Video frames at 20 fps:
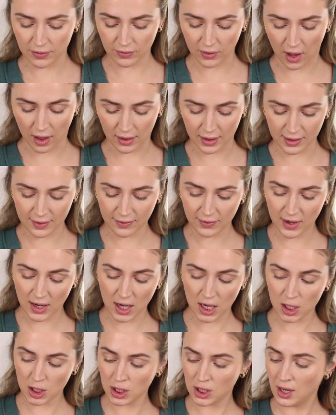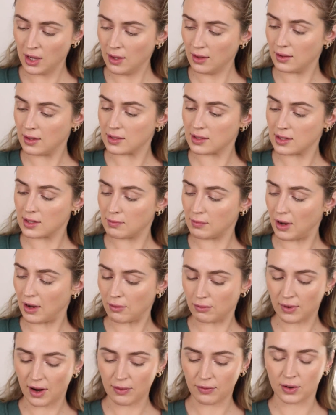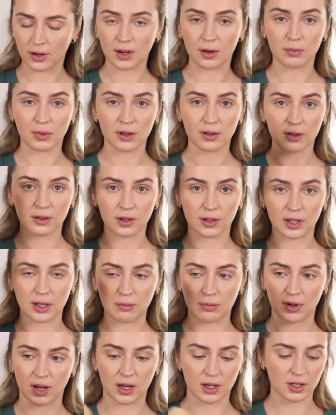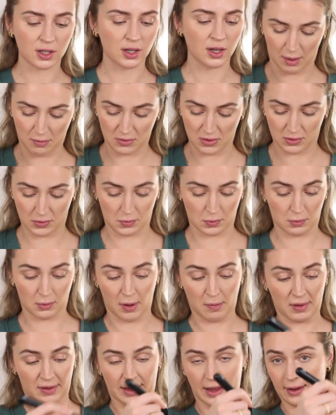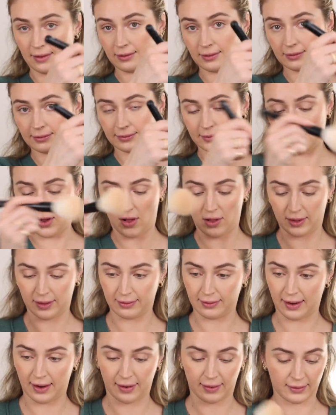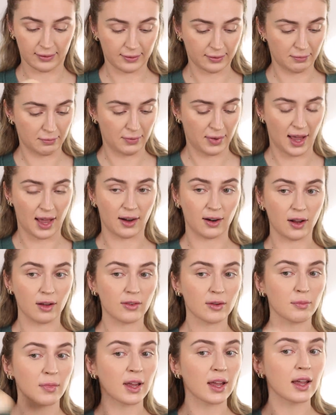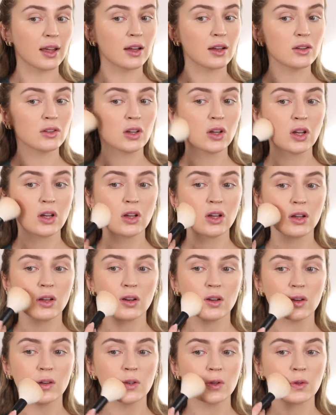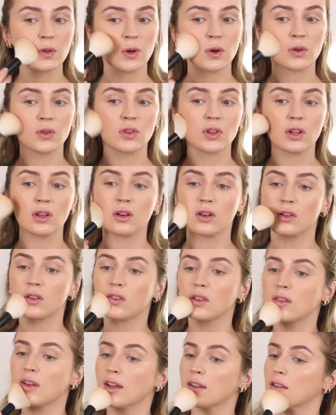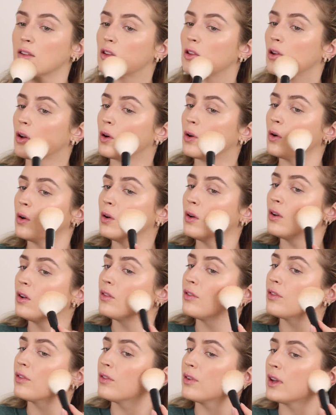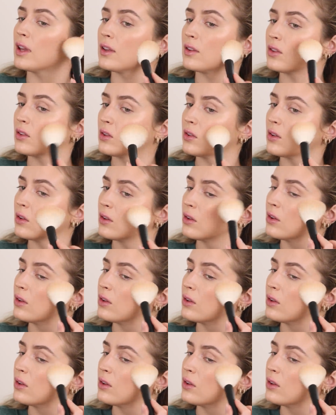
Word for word: Flawless Finish. This is my Rephr number 30 brush. I'm just rubbing that all in there. Pat it off on my hand and he just goes in and sets the whole face